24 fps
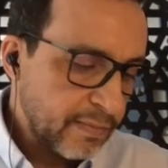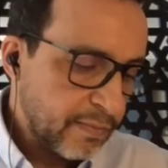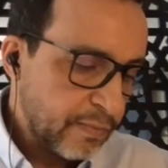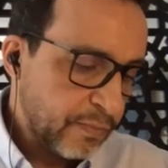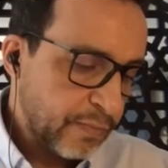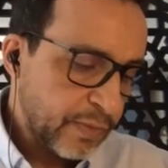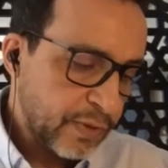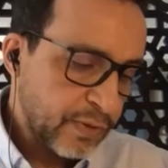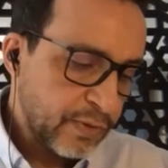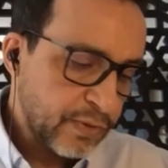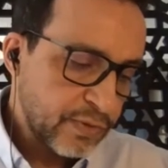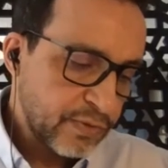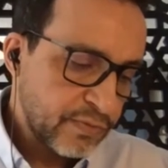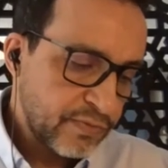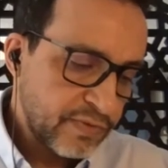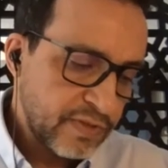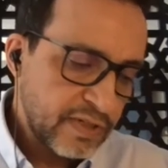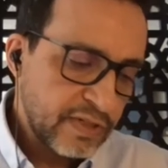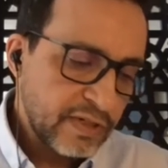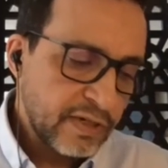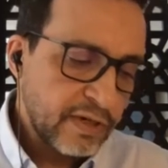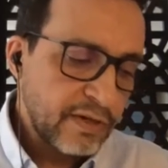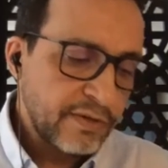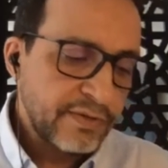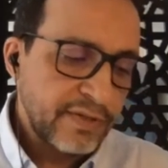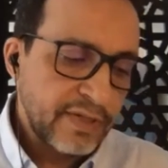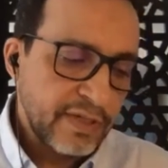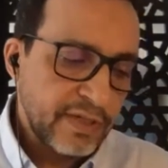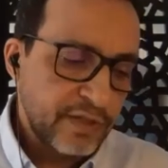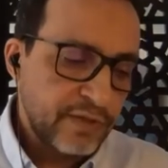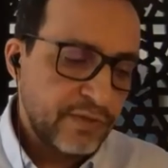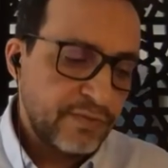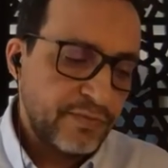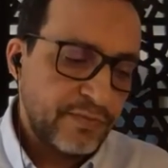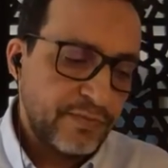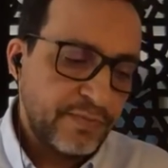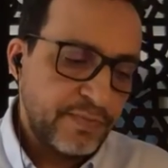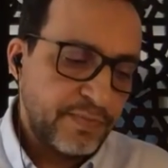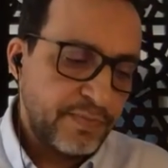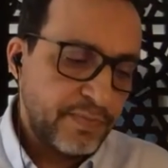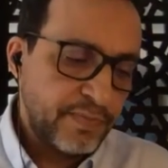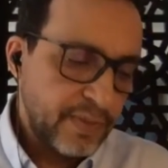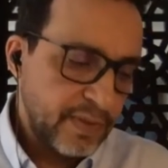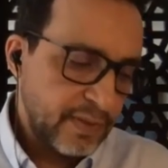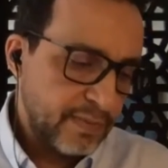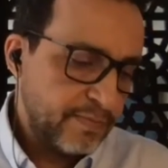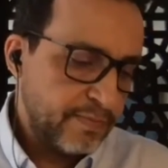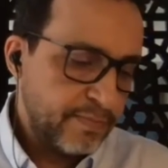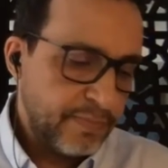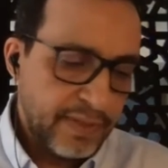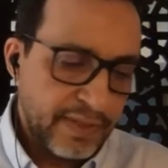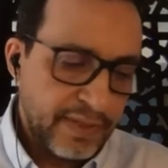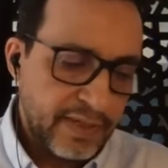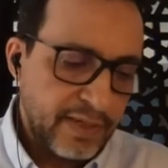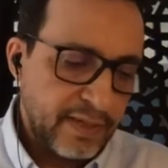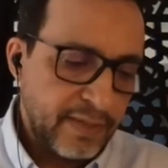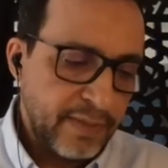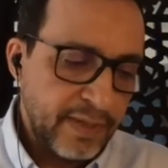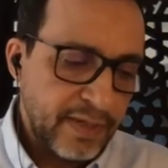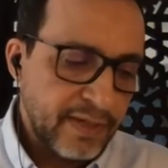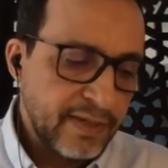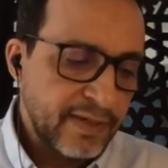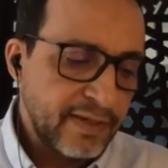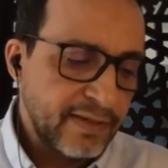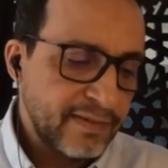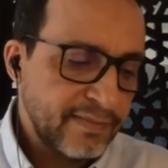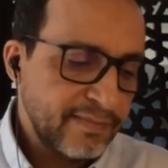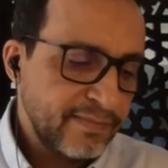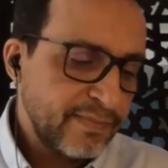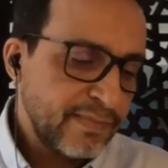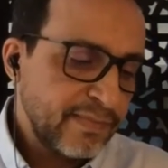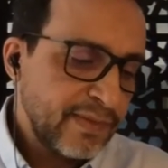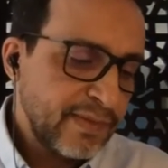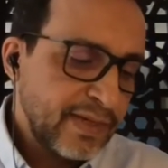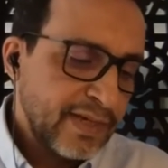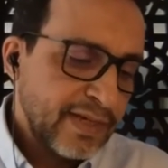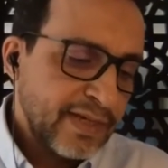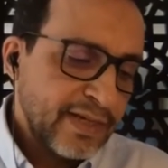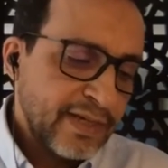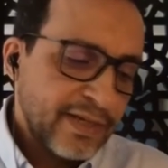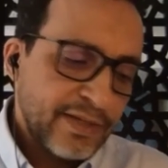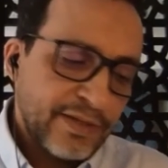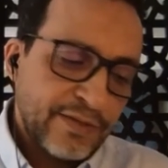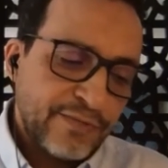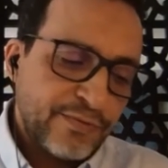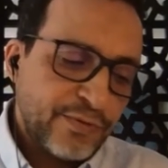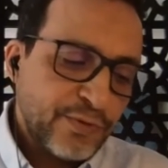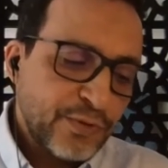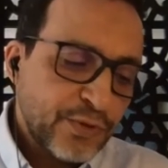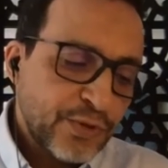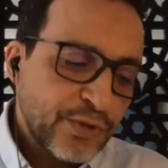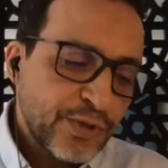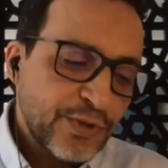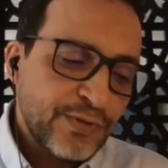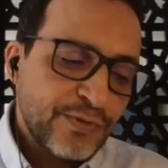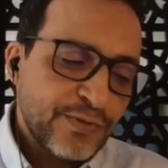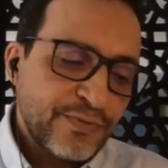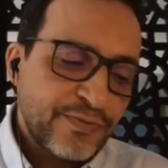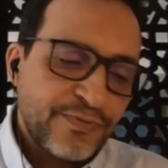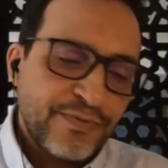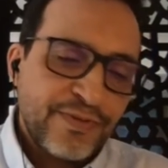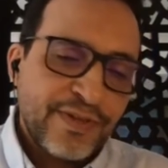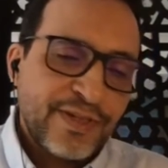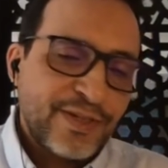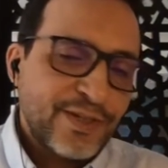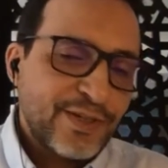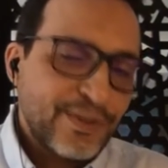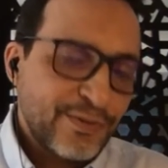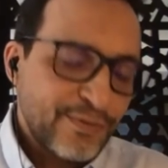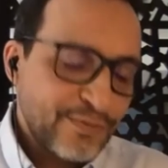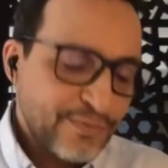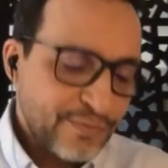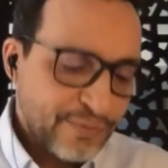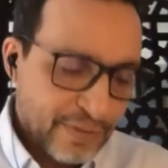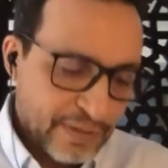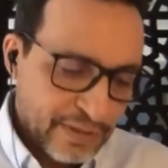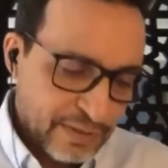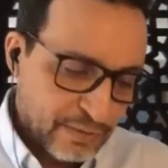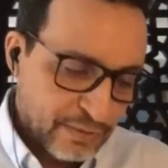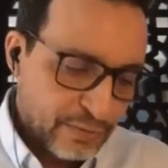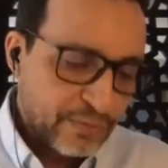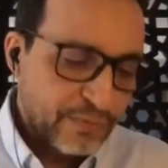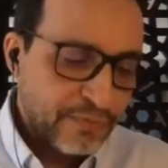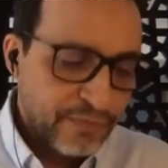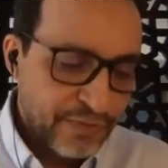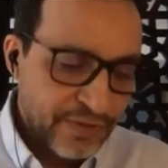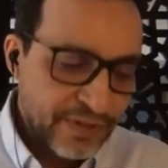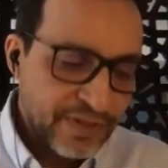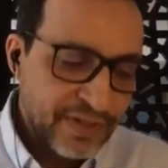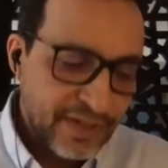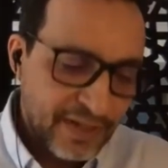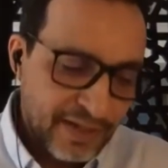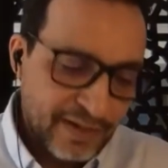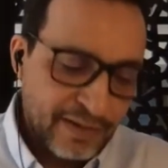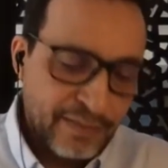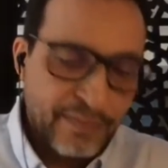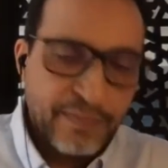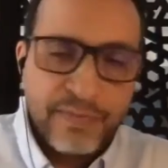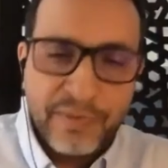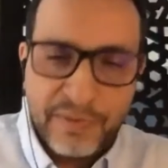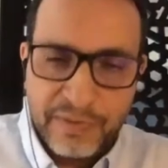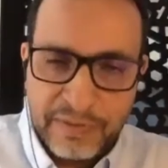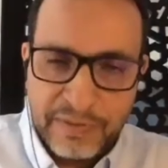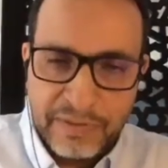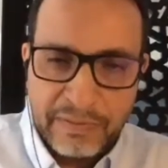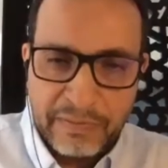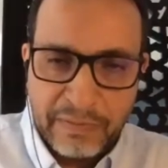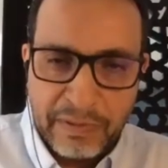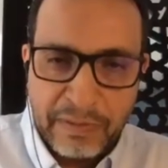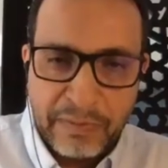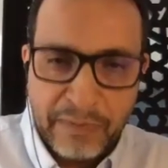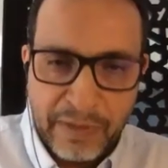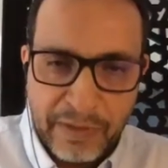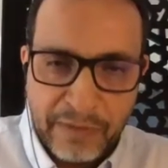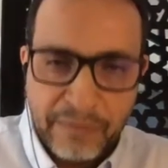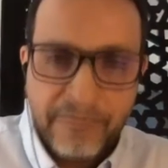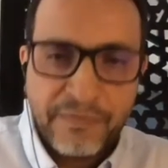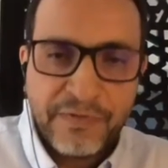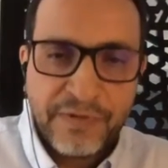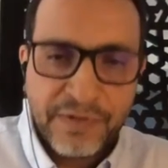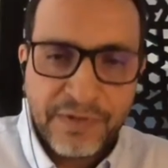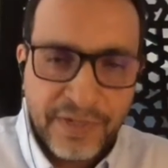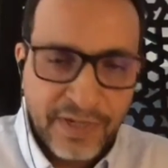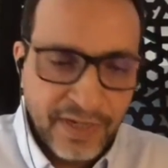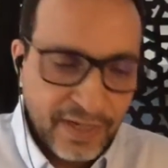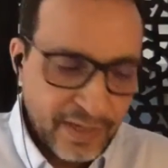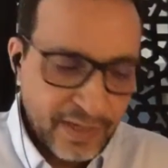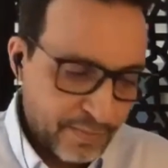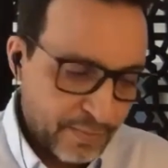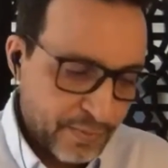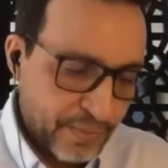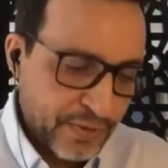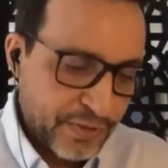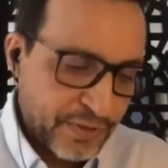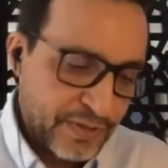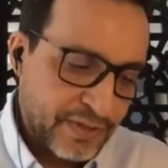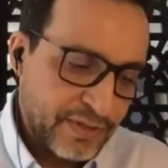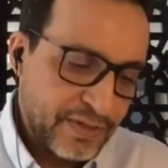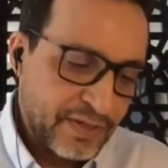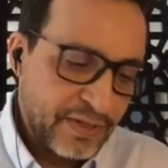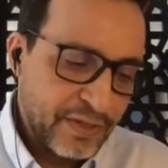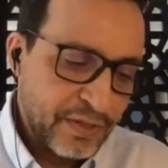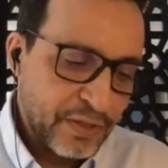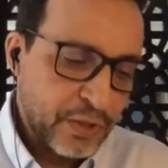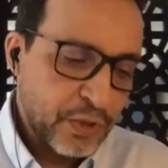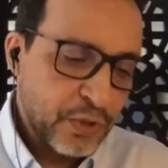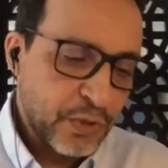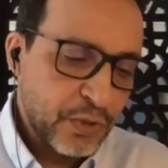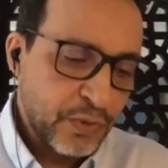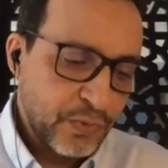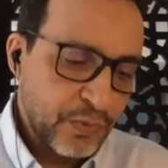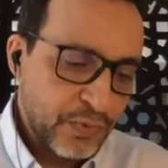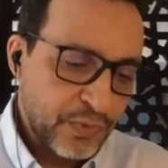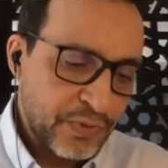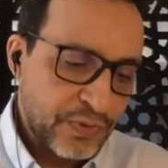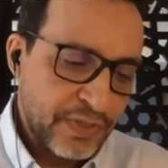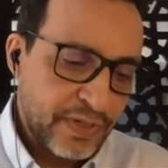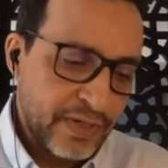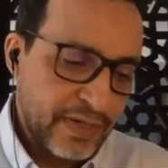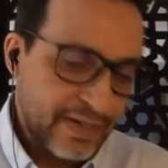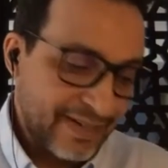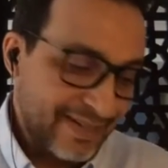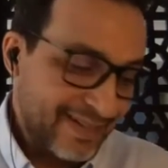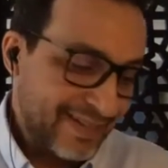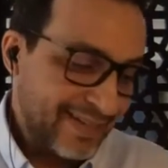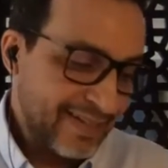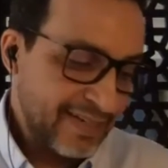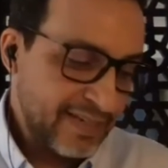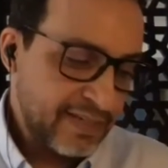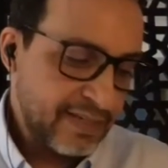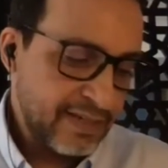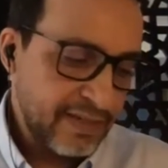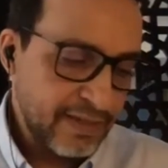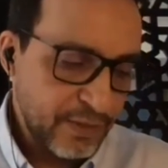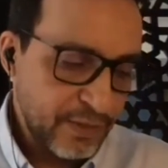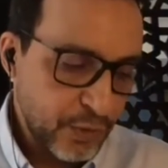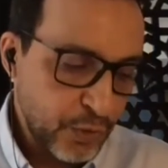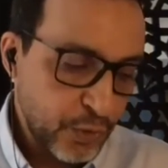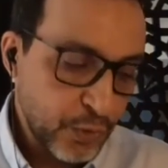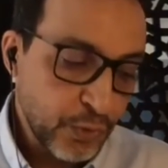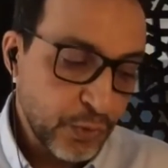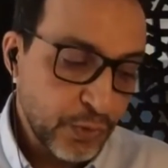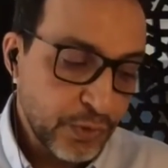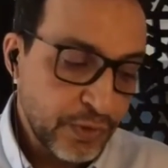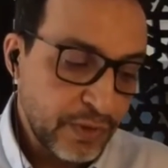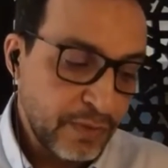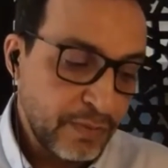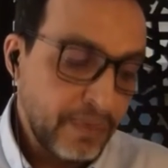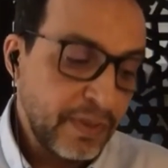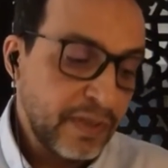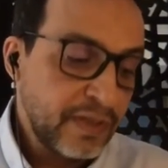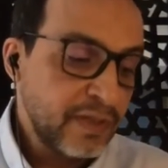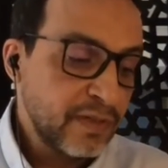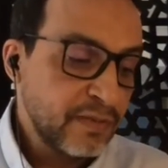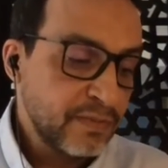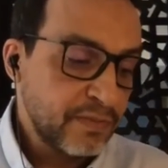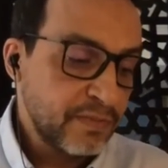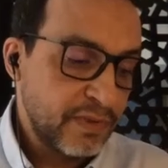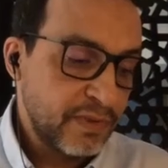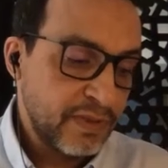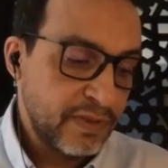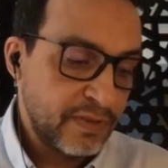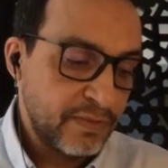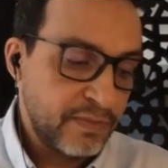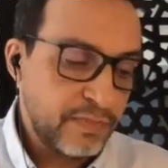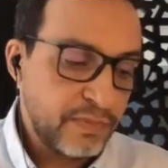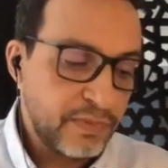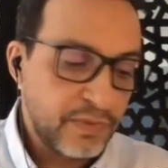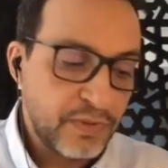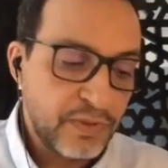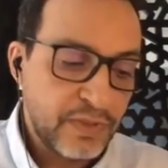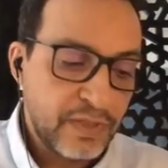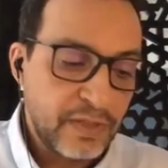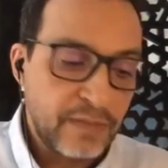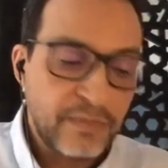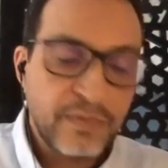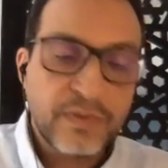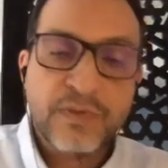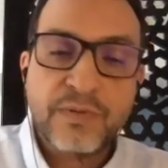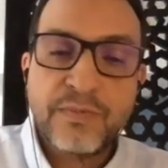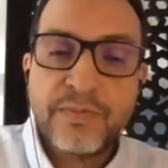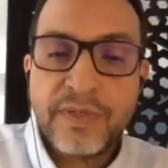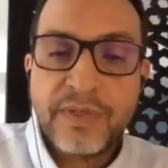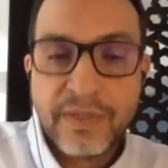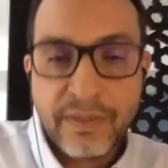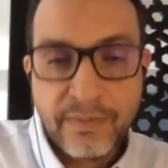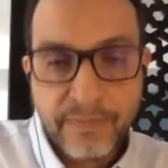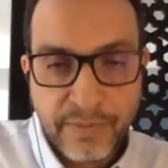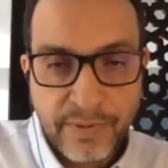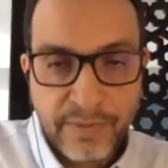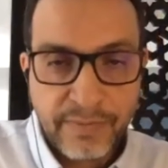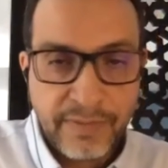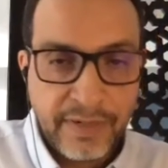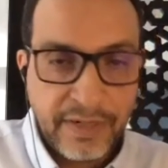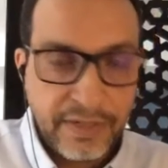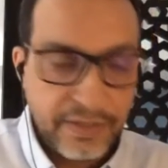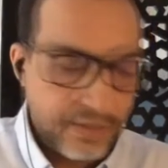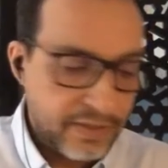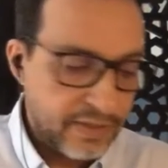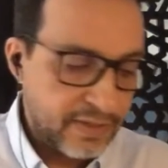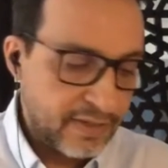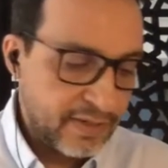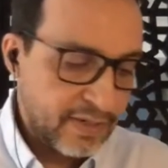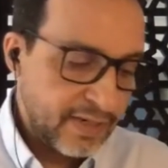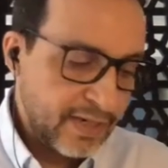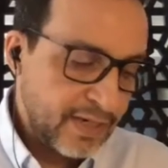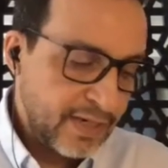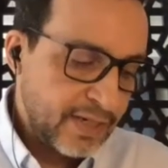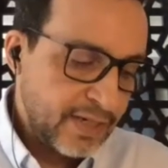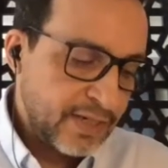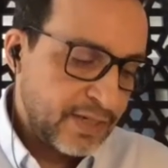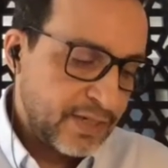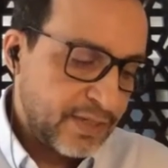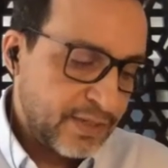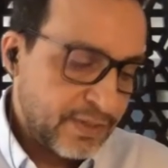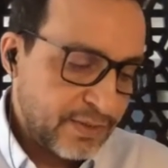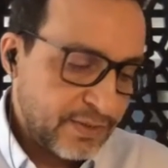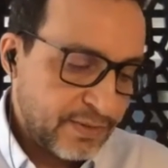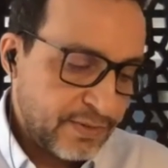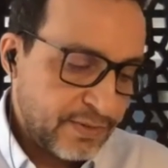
Because of this context of pandemic, the future of face-to-face or physical, I mean, physical presence in the schools, are at least in the short and medium term, seems to be compromised. So